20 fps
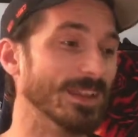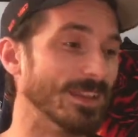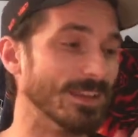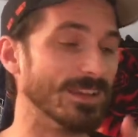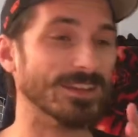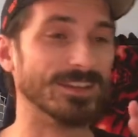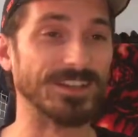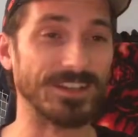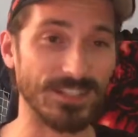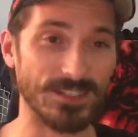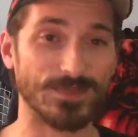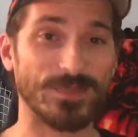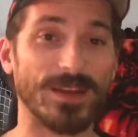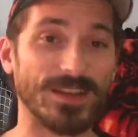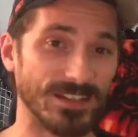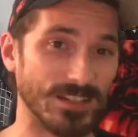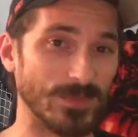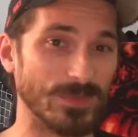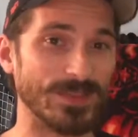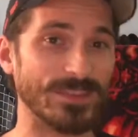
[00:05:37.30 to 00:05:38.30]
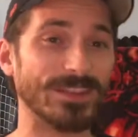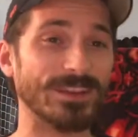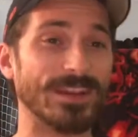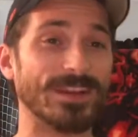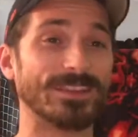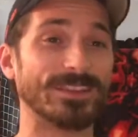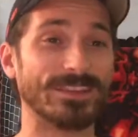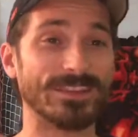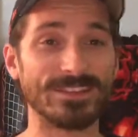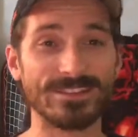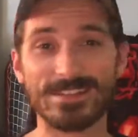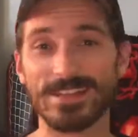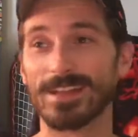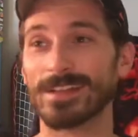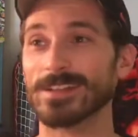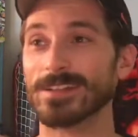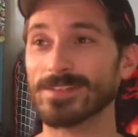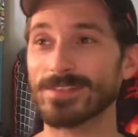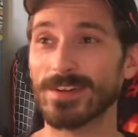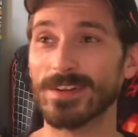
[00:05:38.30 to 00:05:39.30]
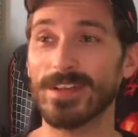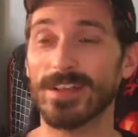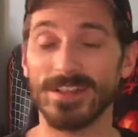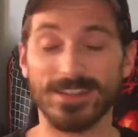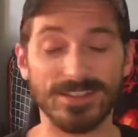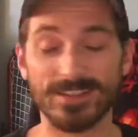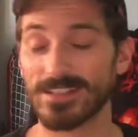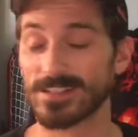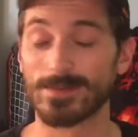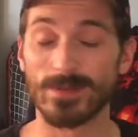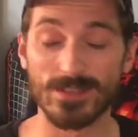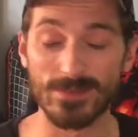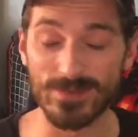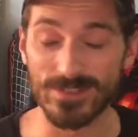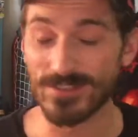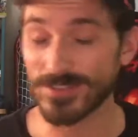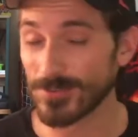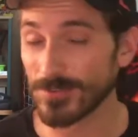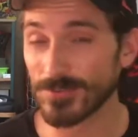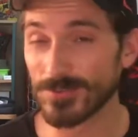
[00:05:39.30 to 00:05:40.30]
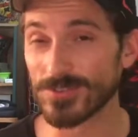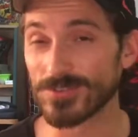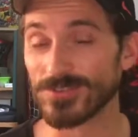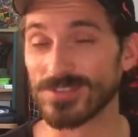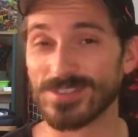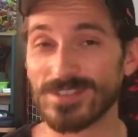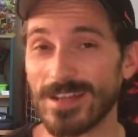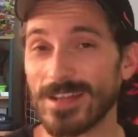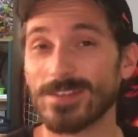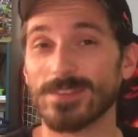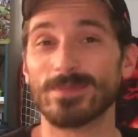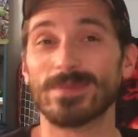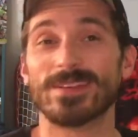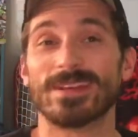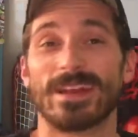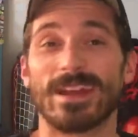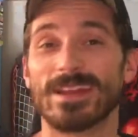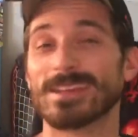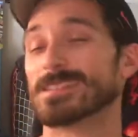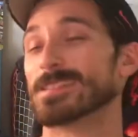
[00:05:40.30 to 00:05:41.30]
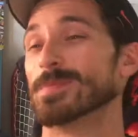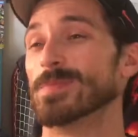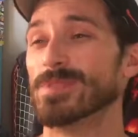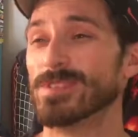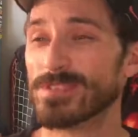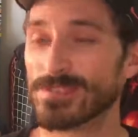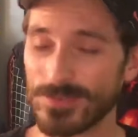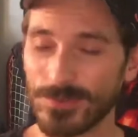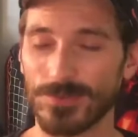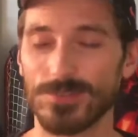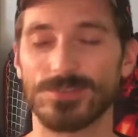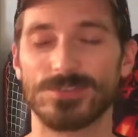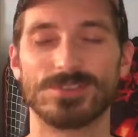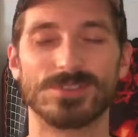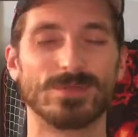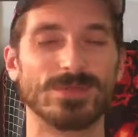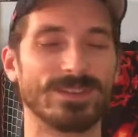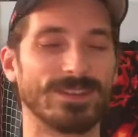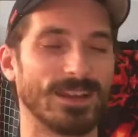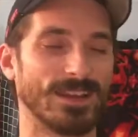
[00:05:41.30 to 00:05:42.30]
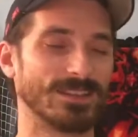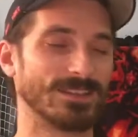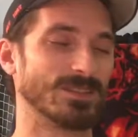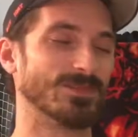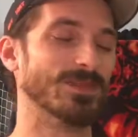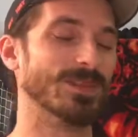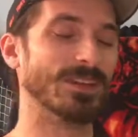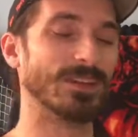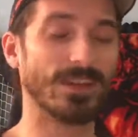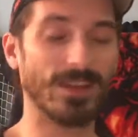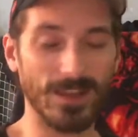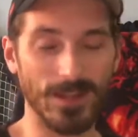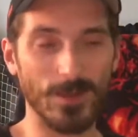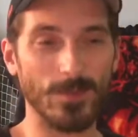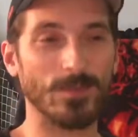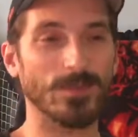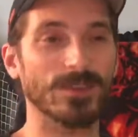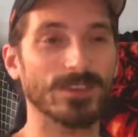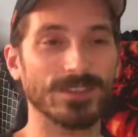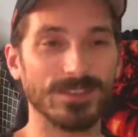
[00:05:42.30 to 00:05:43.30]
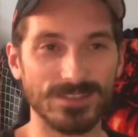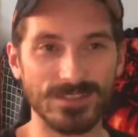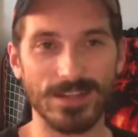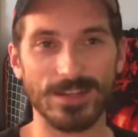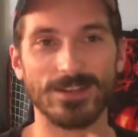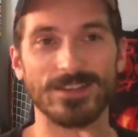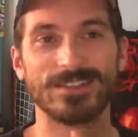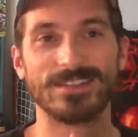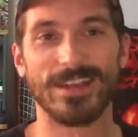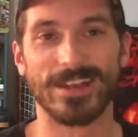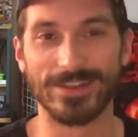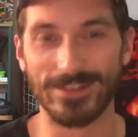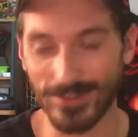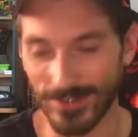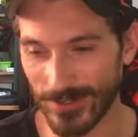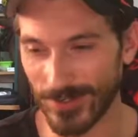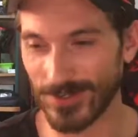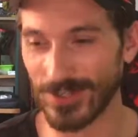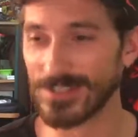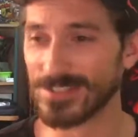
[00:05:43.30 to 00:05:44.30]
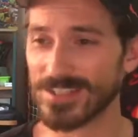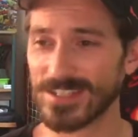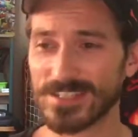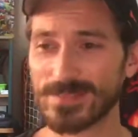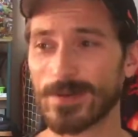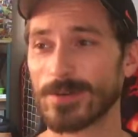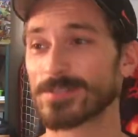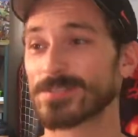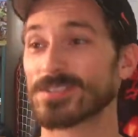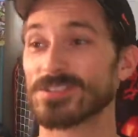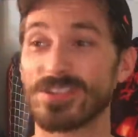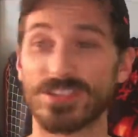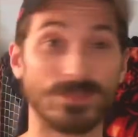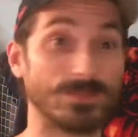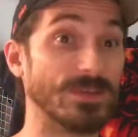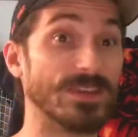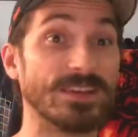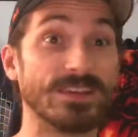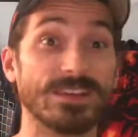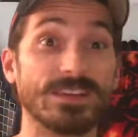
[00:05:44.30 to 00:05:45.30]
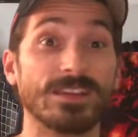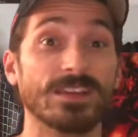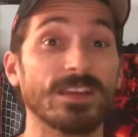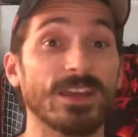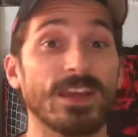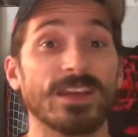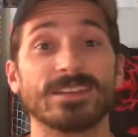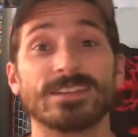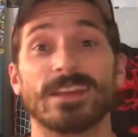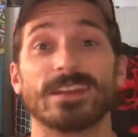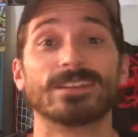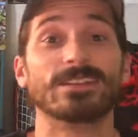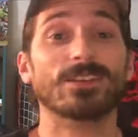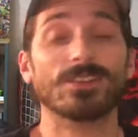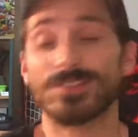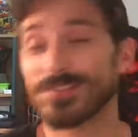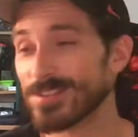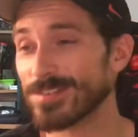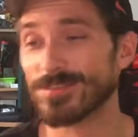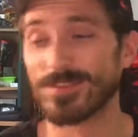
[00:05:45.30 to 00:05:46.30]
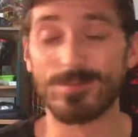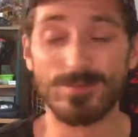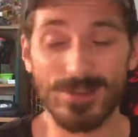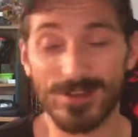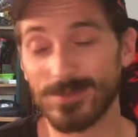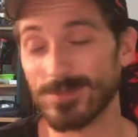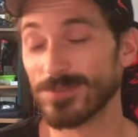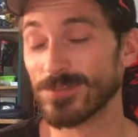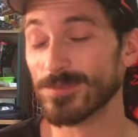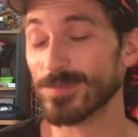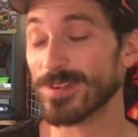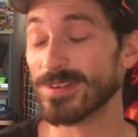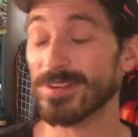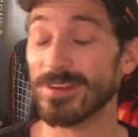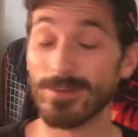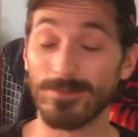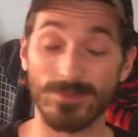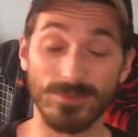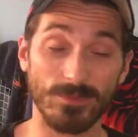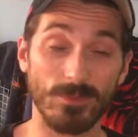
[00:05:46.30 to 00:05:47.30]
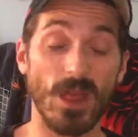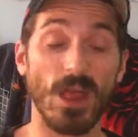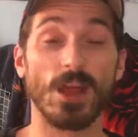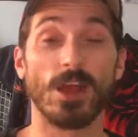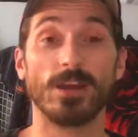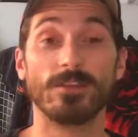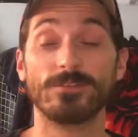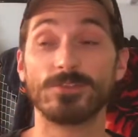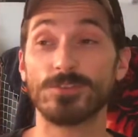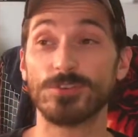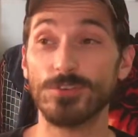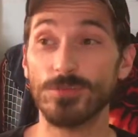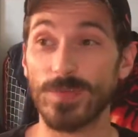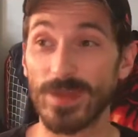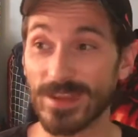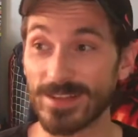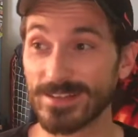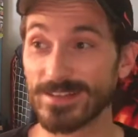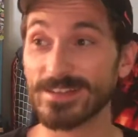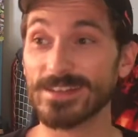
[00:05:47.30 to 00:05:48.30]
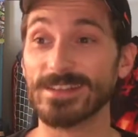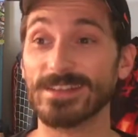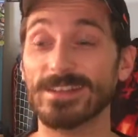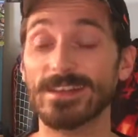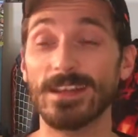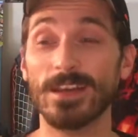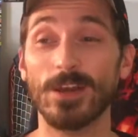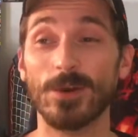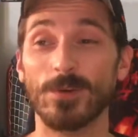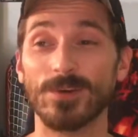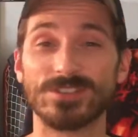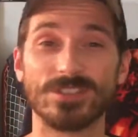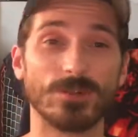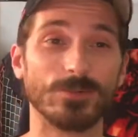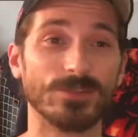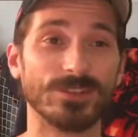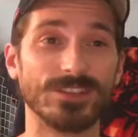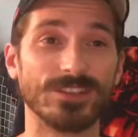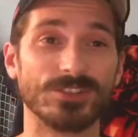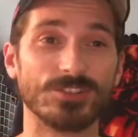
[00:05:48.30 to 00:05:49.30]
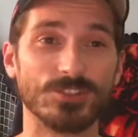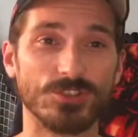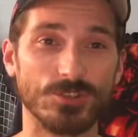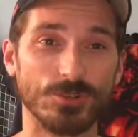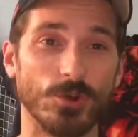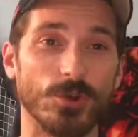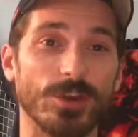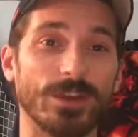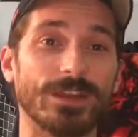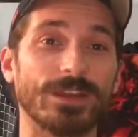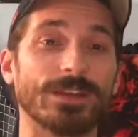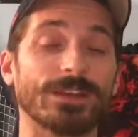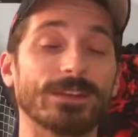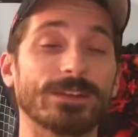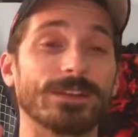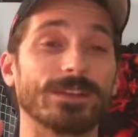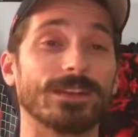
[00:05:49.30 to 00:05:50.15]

they didn't expect to be at this kind of, they didn't expect to be soldiers. And now they're being asked to be soldiers, being asked to make military technology as opposed to just making technology for the betterment of humanity, which I really enjoy